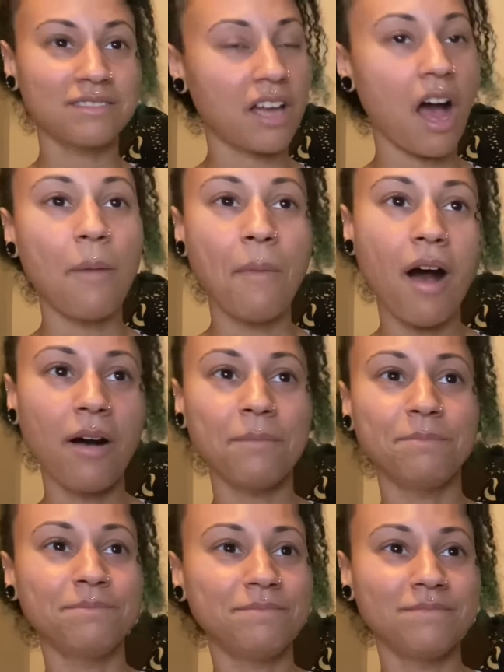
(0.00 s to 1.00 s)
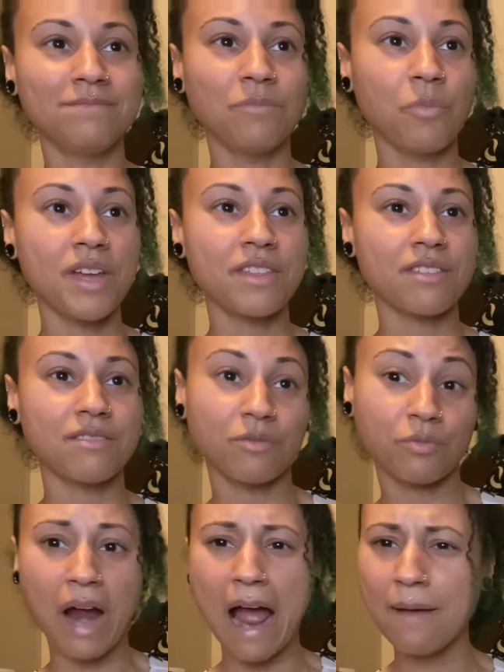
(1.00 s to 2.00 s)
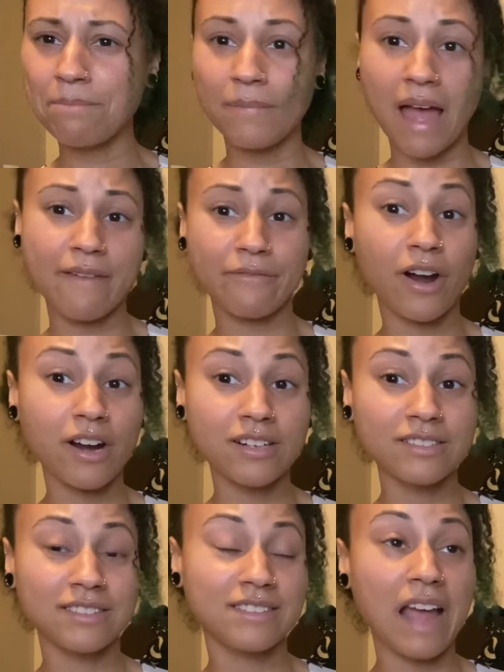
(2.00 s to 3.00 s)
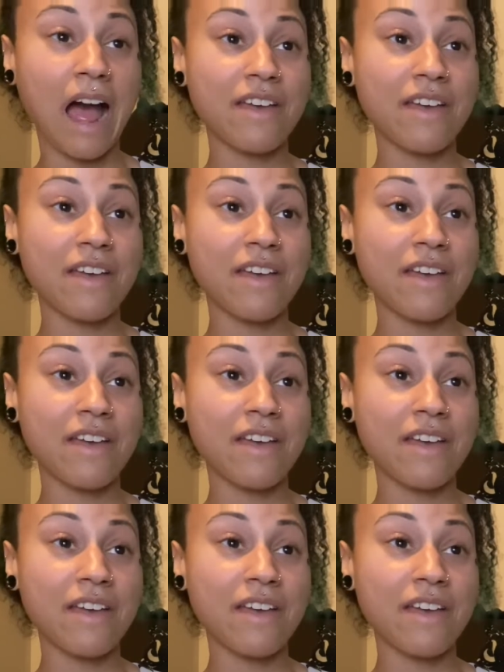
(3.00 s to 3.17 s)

come up with rap at first. I